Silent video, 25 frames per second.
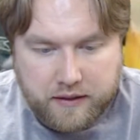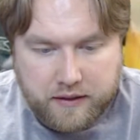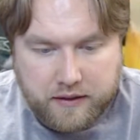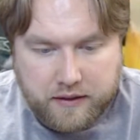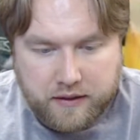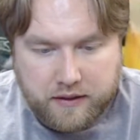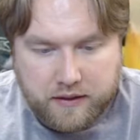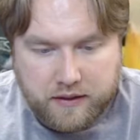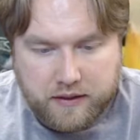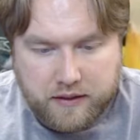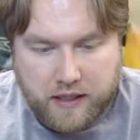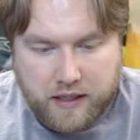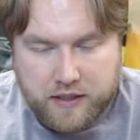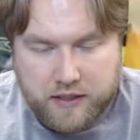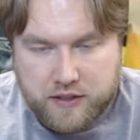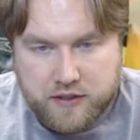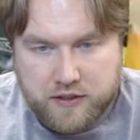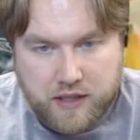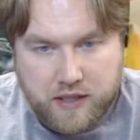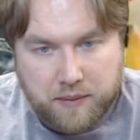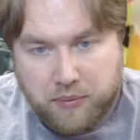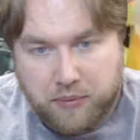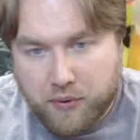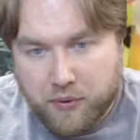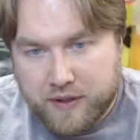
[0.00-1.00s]
And I
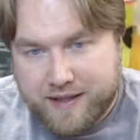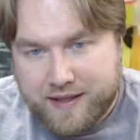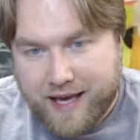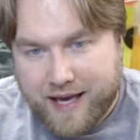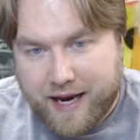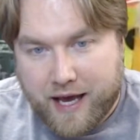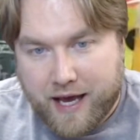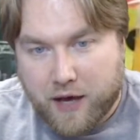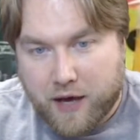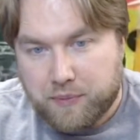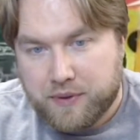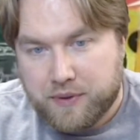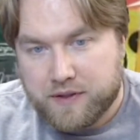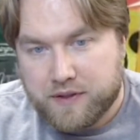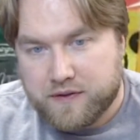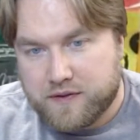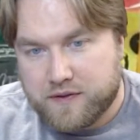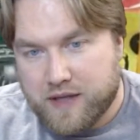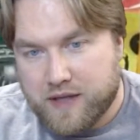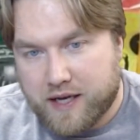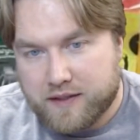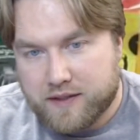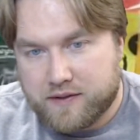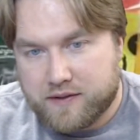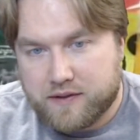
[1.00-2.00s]
point that out because
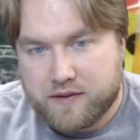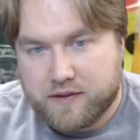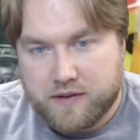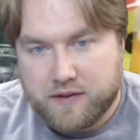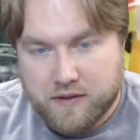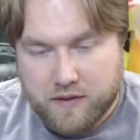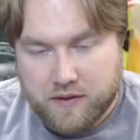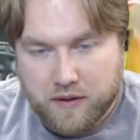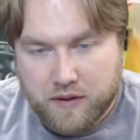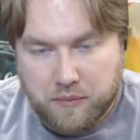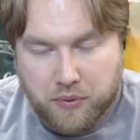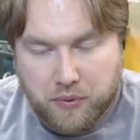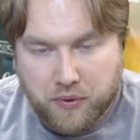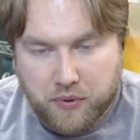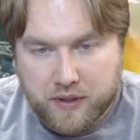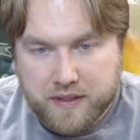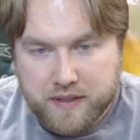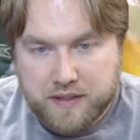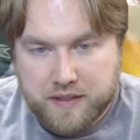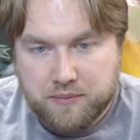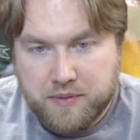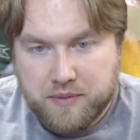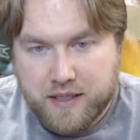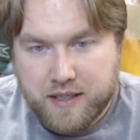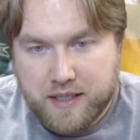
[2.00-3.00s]
that's important
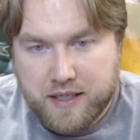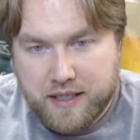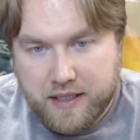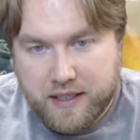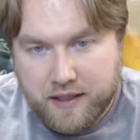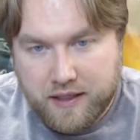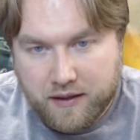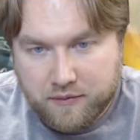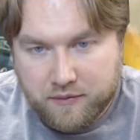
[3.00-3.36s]
to me.